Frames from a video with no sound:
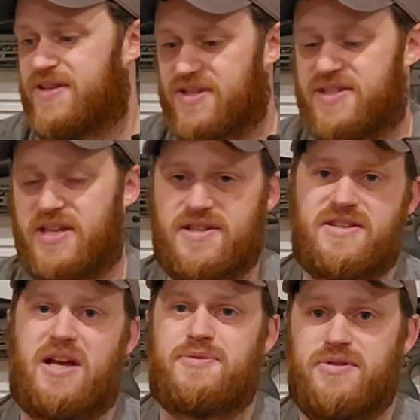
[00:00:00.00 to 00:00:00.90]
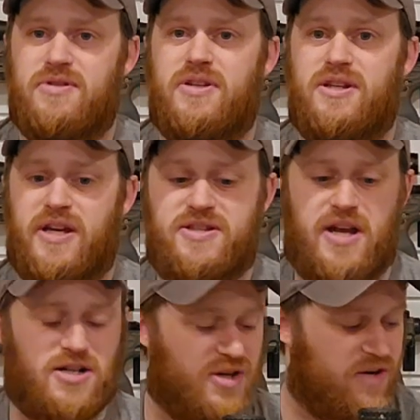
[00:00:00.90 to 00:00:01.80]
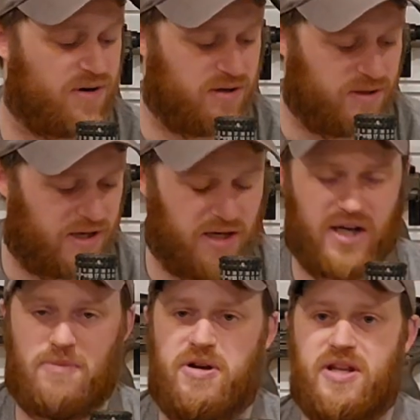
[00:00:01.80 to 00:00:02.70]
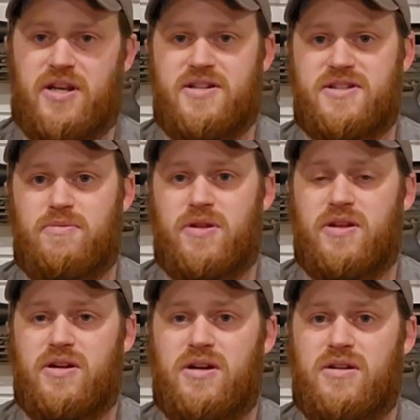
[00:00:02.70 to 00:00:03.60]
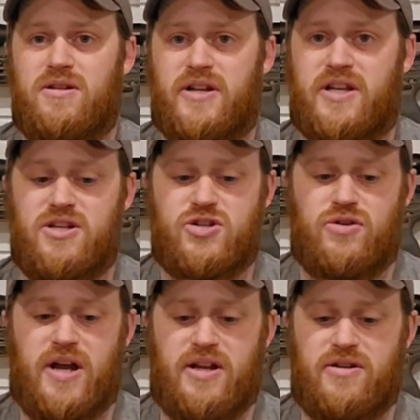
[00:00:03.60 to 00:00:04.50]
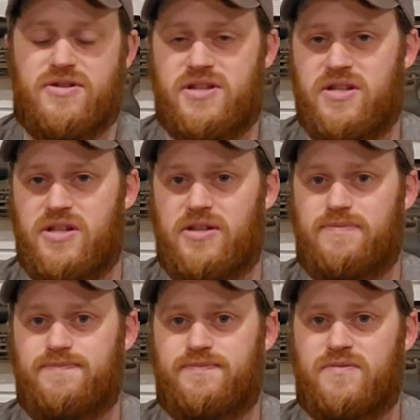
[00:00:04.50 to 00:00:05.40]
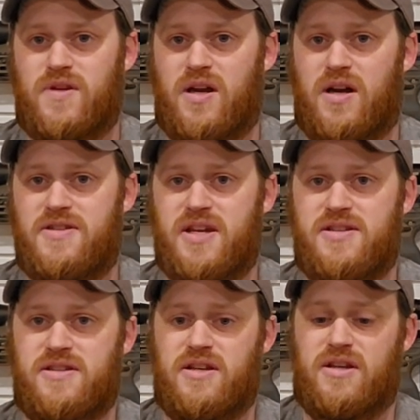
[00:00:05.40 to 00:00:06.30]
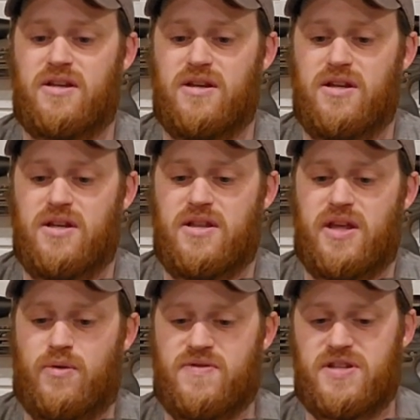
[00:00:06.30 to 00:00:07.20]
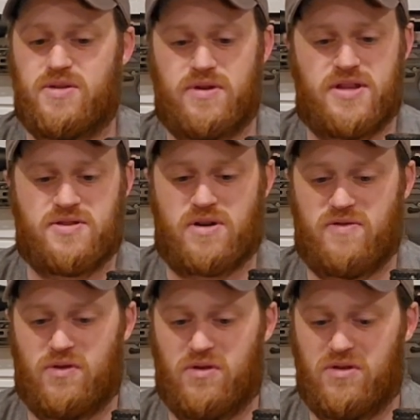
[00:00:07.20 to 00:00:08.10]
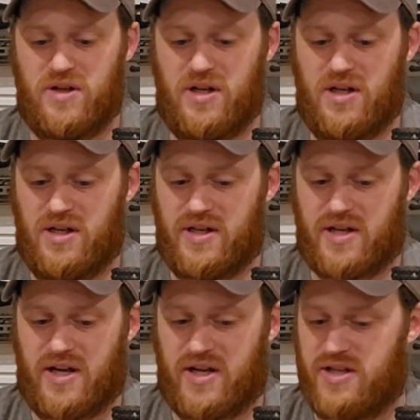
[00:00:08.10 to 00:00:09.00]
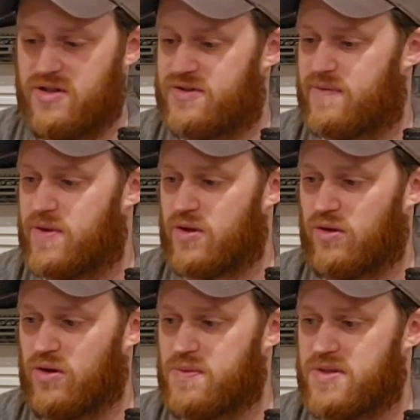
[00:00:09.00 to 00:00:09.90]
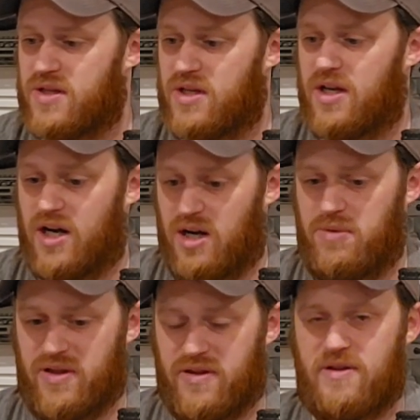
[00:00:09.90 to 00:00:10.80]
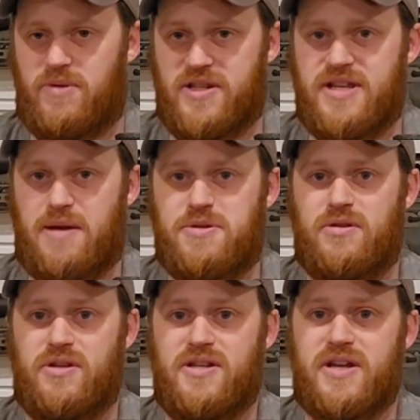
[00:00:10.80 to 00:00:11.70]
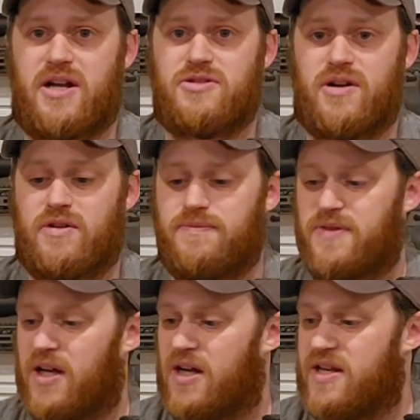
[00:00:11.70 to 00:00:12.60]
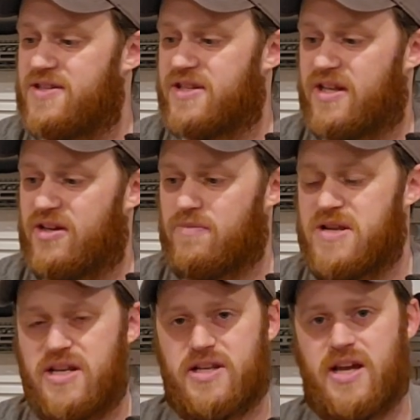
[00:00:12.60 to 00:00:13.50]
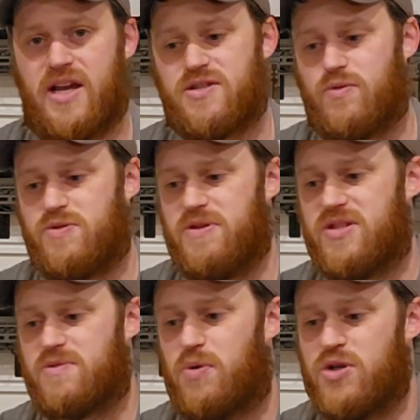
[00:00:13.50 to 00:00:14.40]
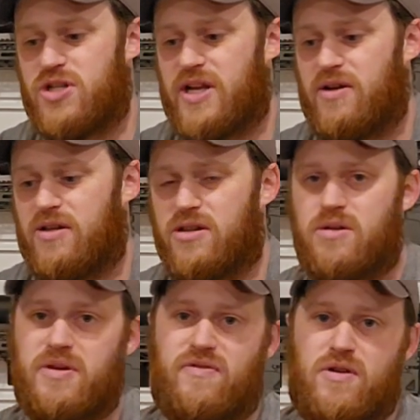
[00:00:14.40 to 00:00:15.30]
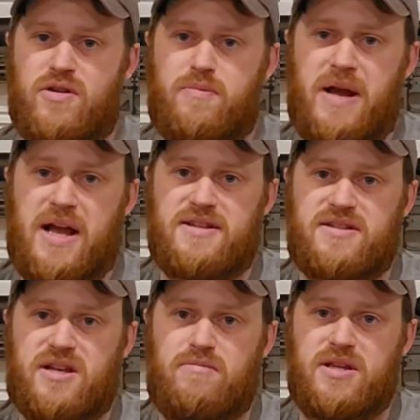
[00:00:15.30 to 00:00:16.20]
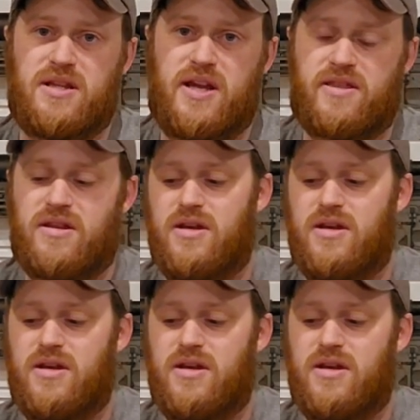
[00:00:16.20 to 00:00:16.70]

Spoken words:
This thing is absolutely a tack driver. I'm going to get into some of the initial accuracy testing that we've seen with this rifle and kind of get you some of the groups. But it's absolutely a tack driver. It is an intermediate gas, which means it's pushed it out a little bit further past a mid-length.